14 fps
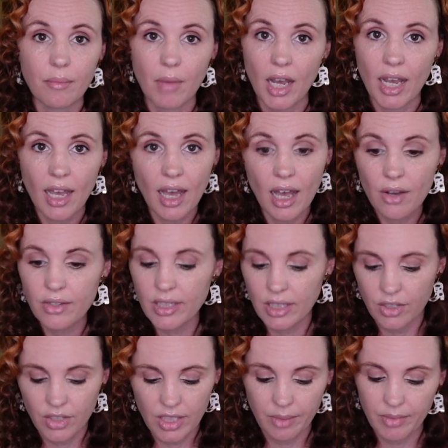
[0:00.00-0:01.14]
in my house,
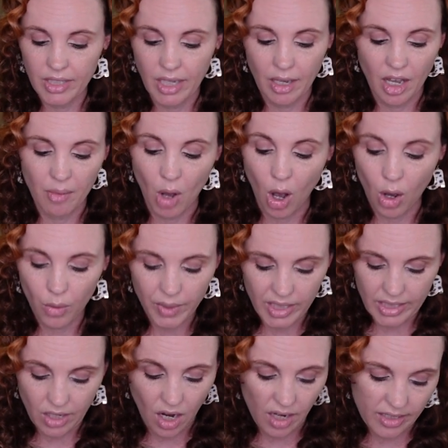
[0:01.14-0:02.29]
it seems like I'm
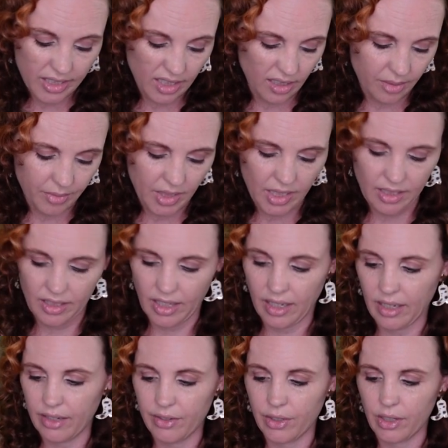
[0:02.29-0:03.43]
always tossing them because they
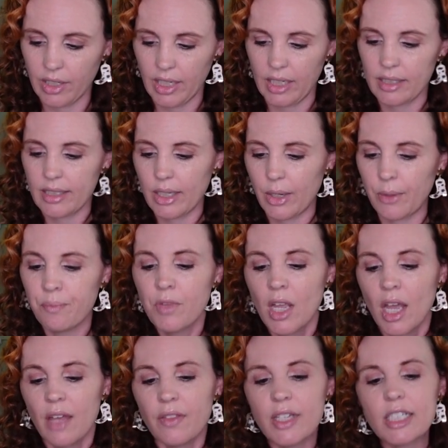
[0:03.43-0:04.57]
get dirty. So
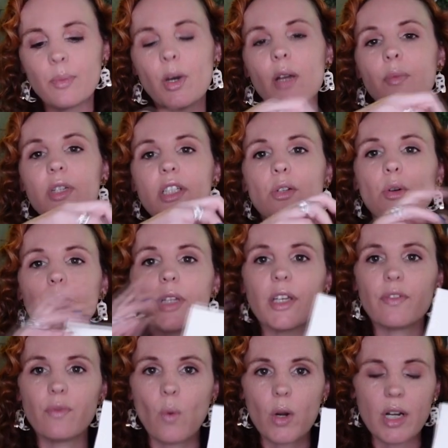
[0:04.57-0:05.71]
this one was
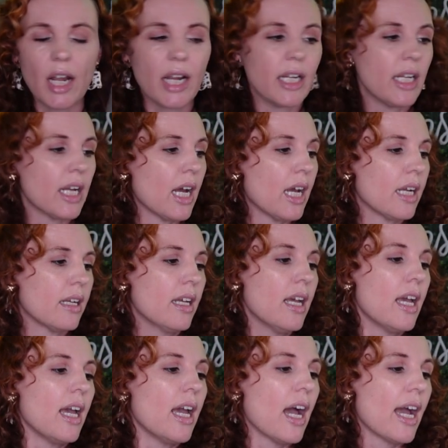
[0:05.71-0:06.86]
normally $4.99.
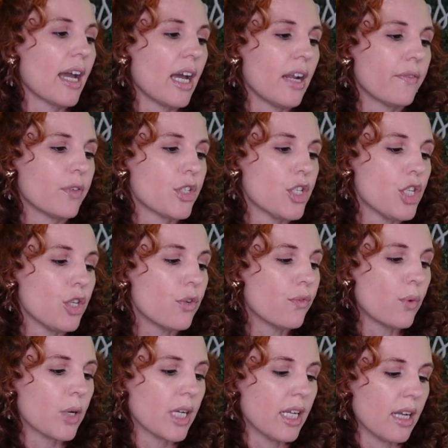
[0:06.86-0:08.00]
I got it for
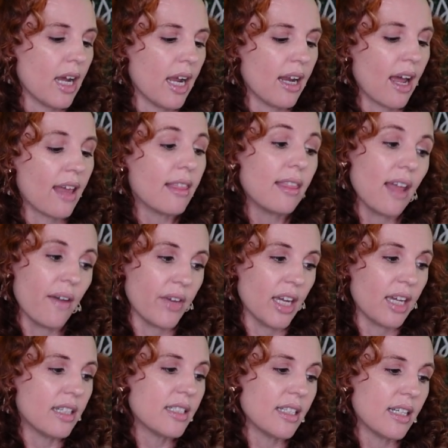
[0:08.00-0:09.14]
$2.49. I love
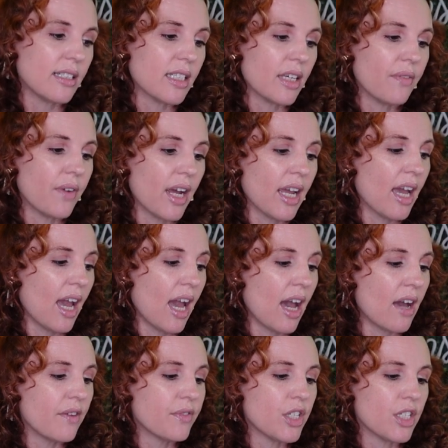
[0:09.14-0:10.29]
it. It says, if I
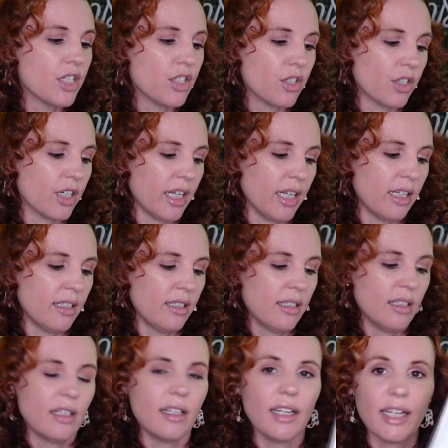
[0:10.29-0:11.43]
have to stir it,
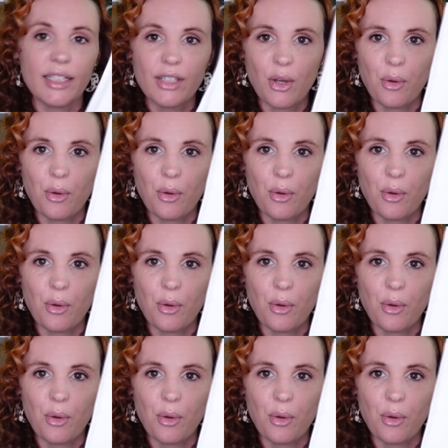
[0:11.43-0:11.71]
it's